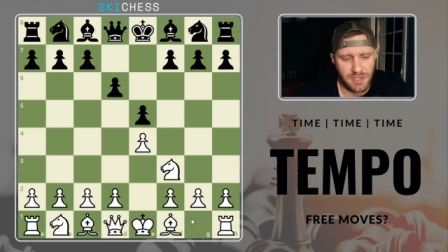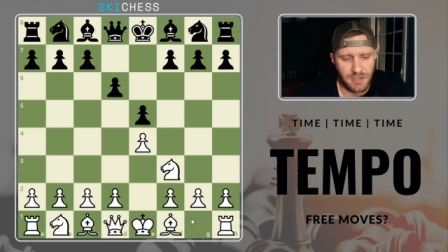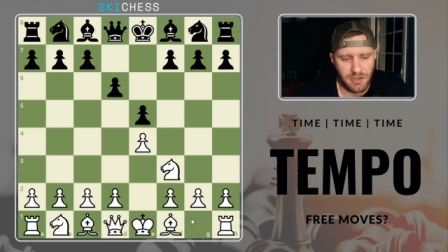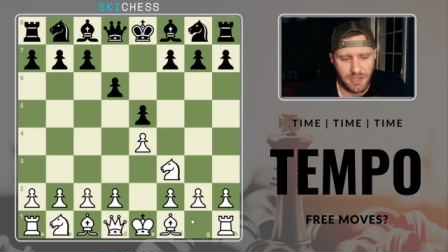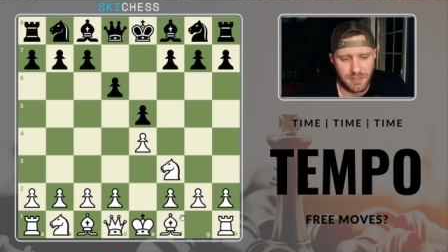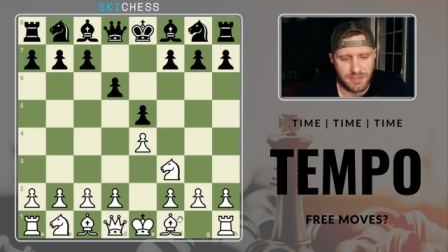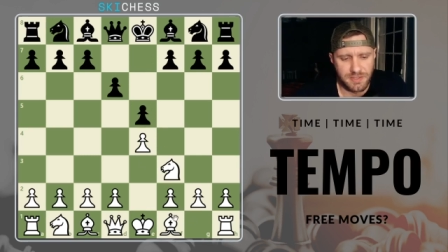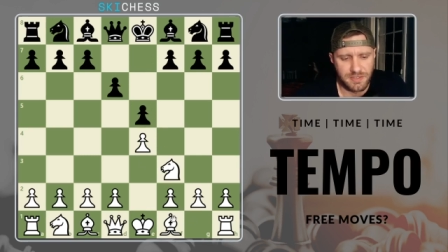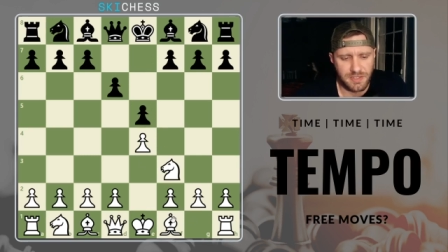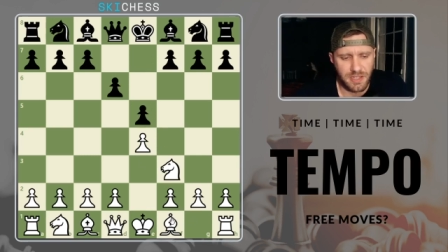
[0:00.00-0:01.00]
All right, this
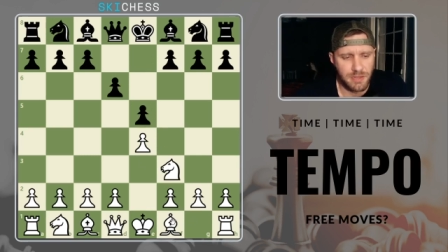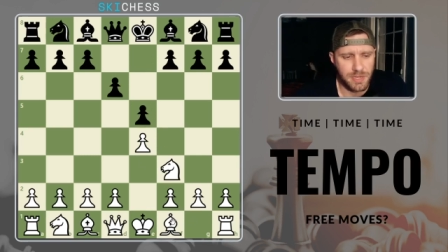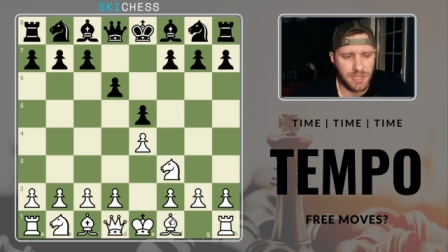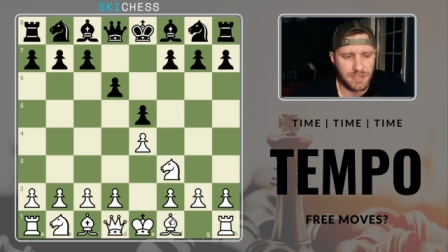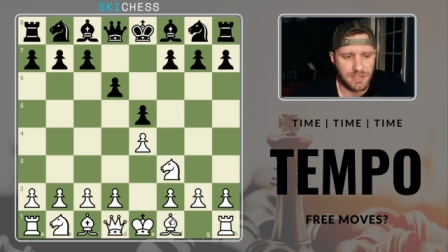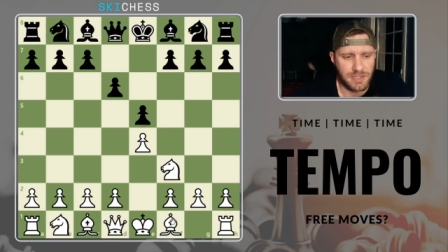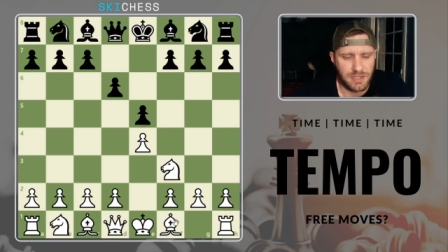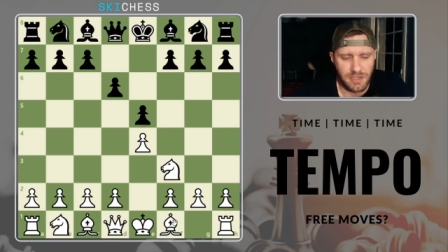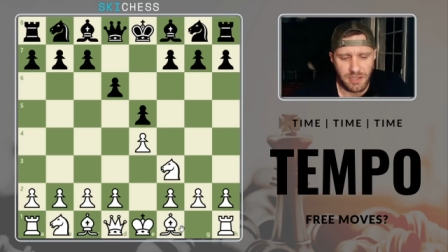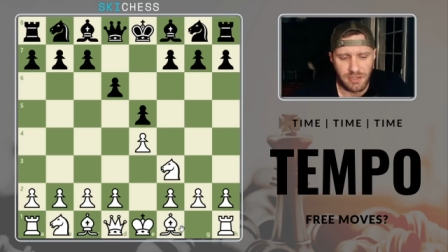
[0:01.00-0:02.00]
is a common idea
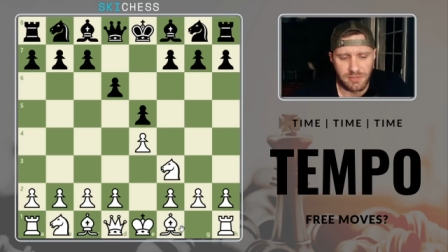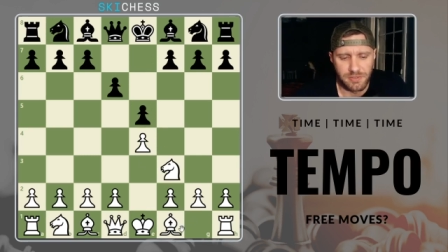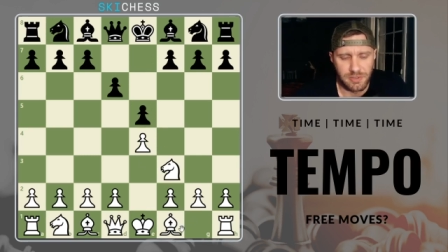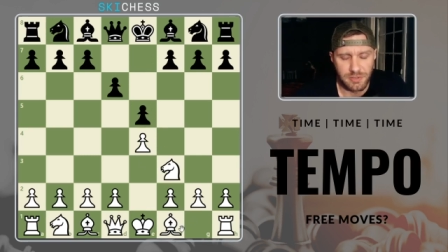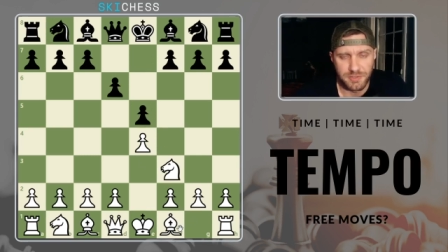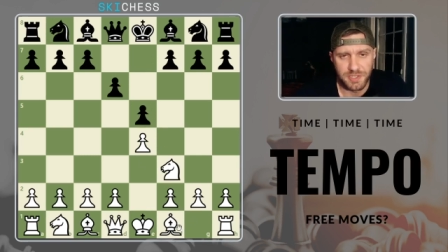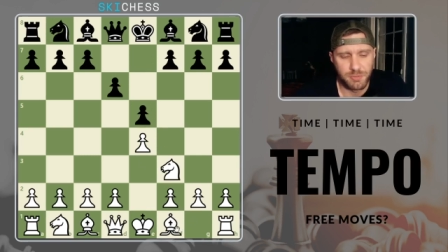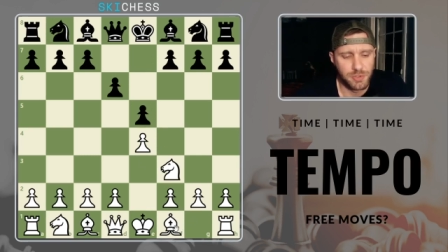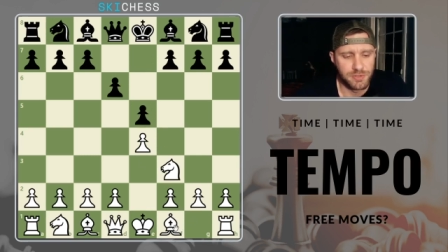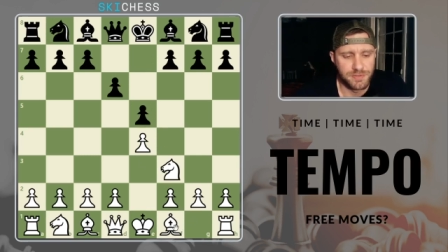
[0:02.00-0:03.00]
of losing
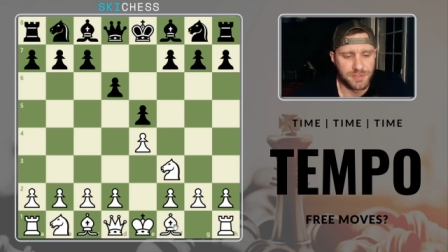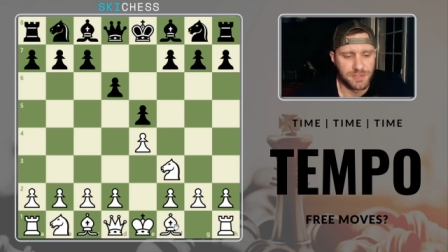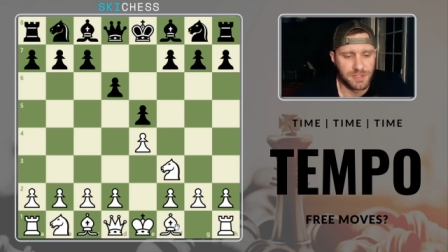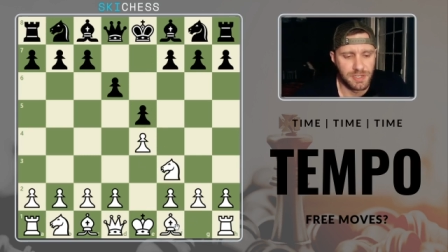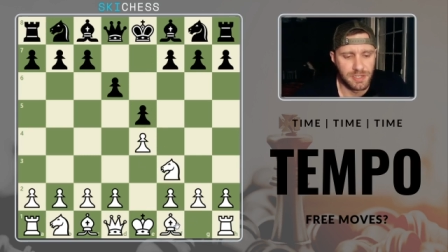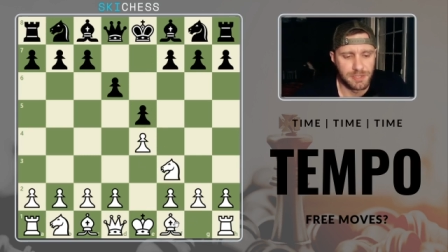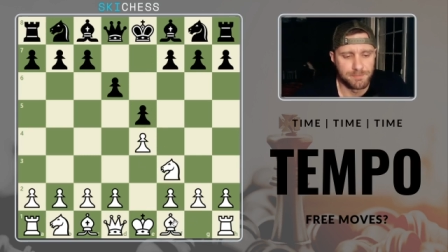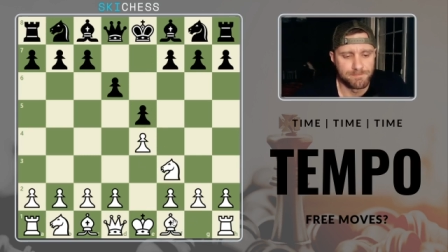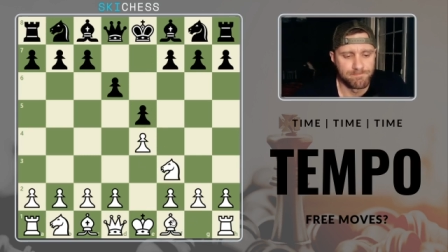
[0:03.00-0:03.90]
moves um,